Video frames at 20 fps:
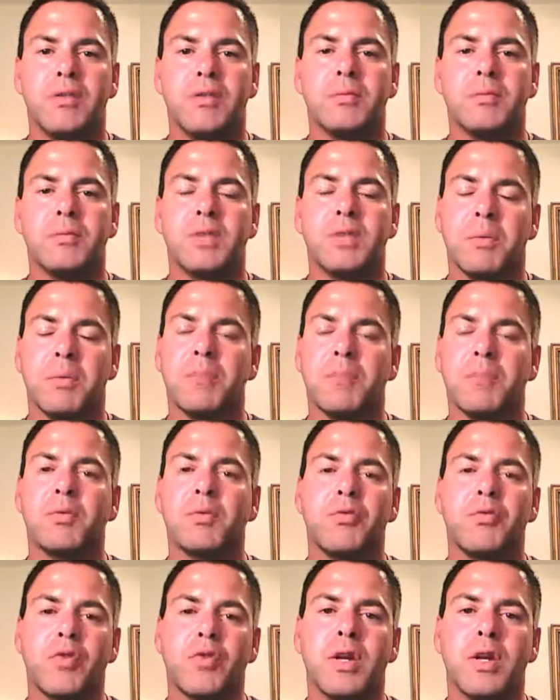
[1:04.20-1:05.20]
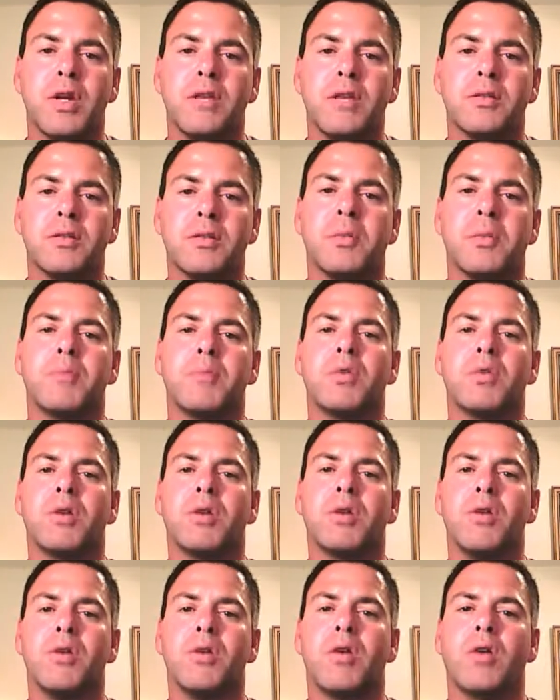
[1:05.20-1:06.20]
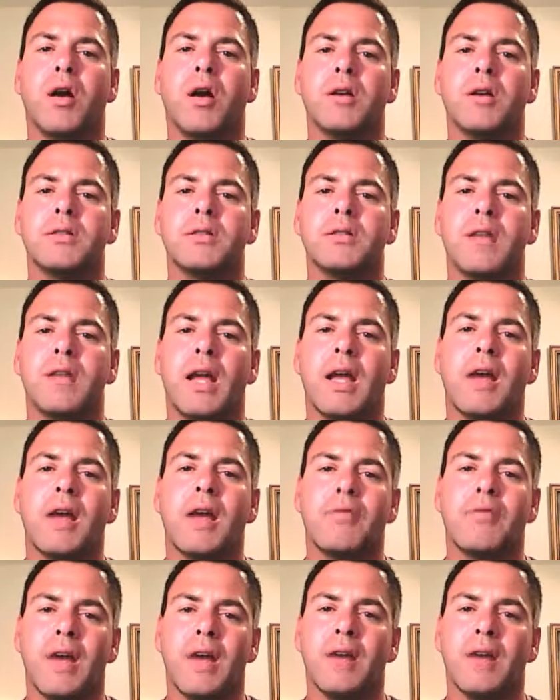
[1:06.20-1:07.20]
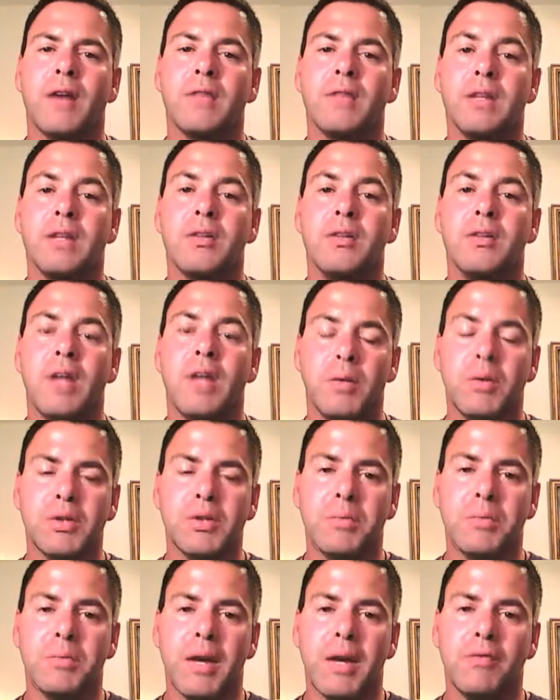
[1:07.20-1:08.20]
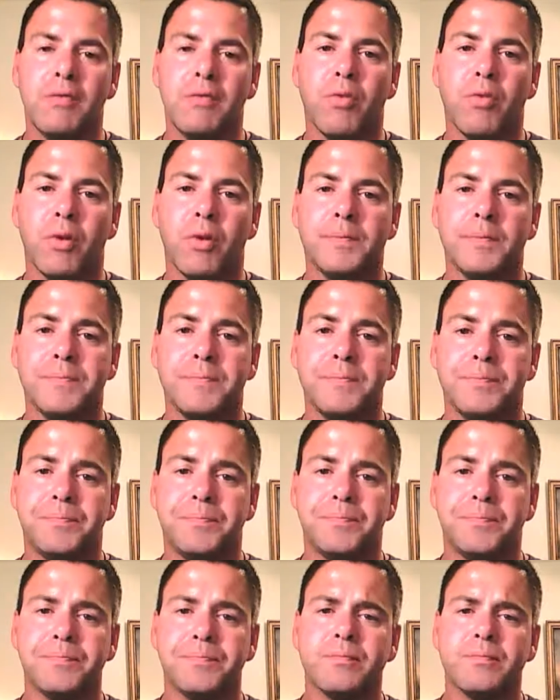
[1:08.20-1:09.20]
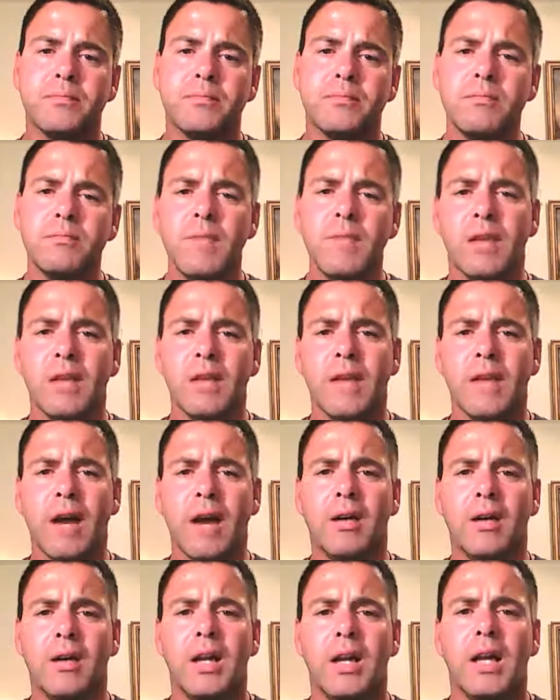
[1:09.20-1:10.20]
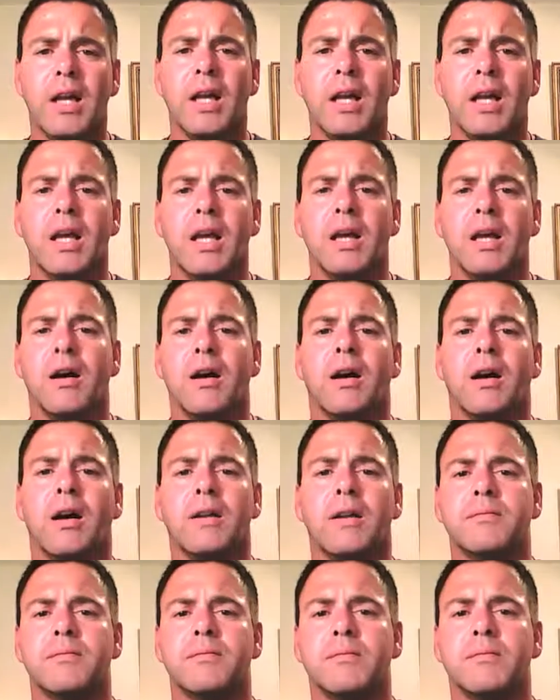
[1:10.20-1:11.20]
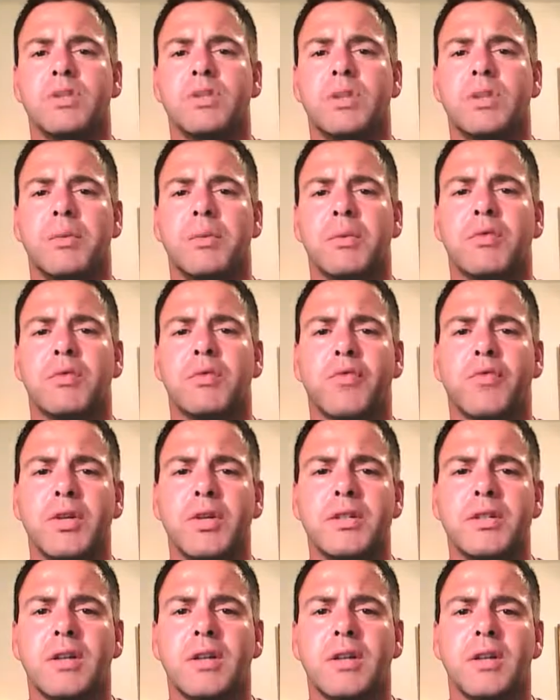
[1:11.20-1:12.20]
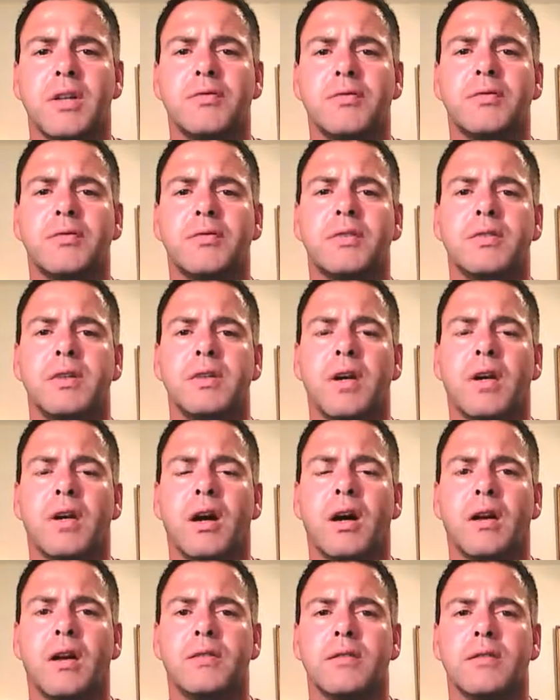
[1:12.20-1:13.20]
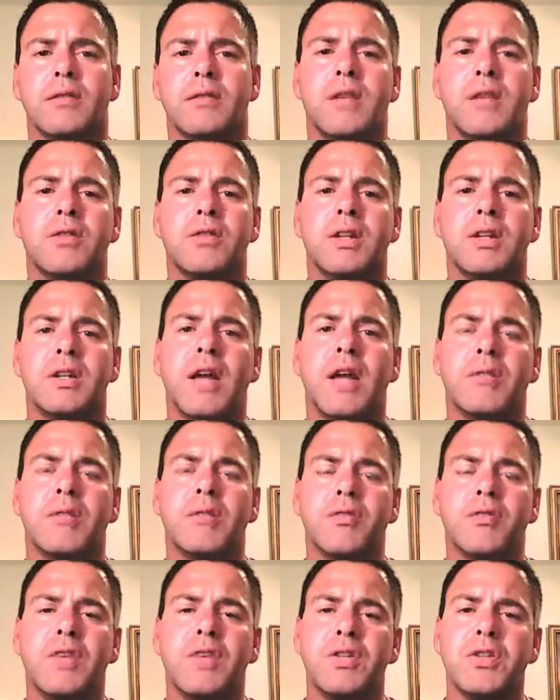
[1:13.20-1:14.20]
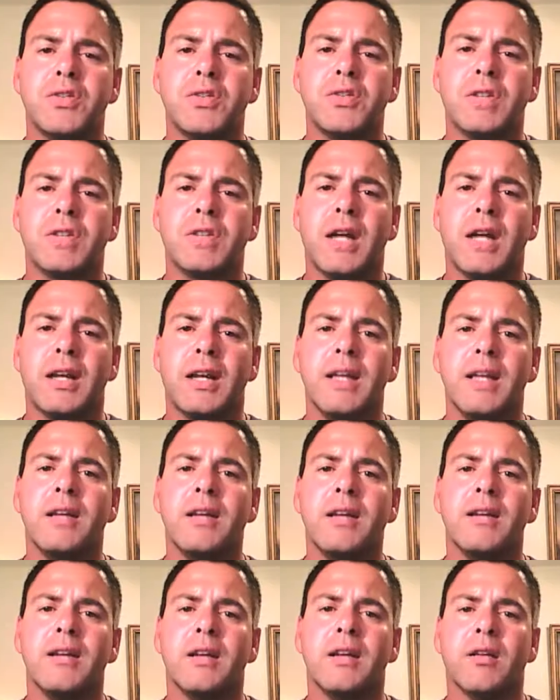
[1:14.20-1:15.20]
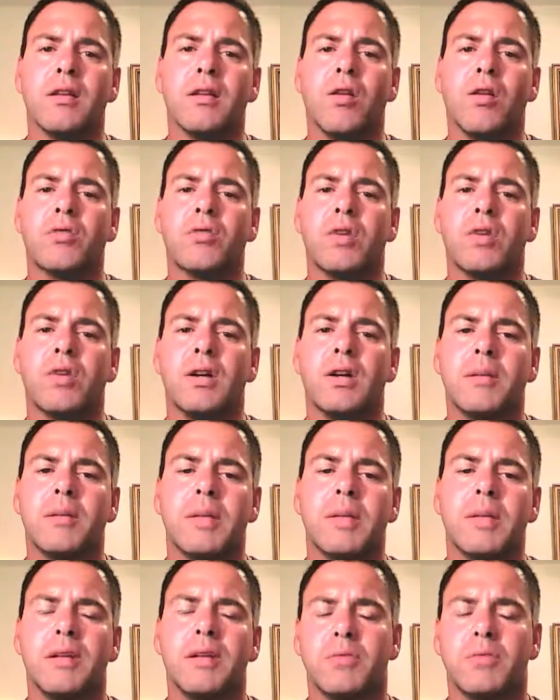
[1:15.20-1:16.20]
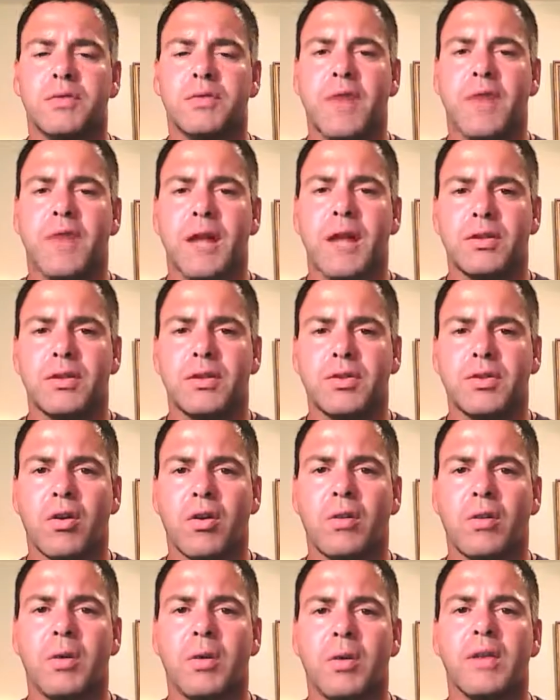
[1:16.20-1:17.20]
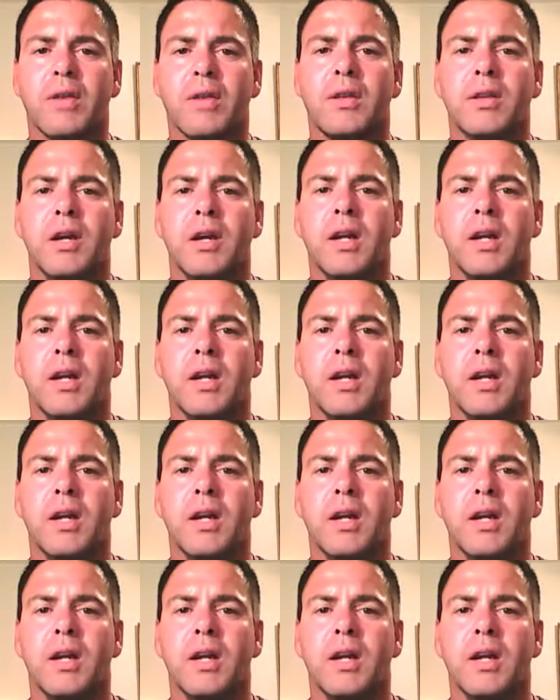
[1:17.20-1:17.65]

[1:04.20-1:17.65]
of them. Some of them were free, some of them were low cost, and I found that you get what you pay for. Now, some of the free stuff either didn't have the features that I needed in the long run. I mean, it was fine to start with,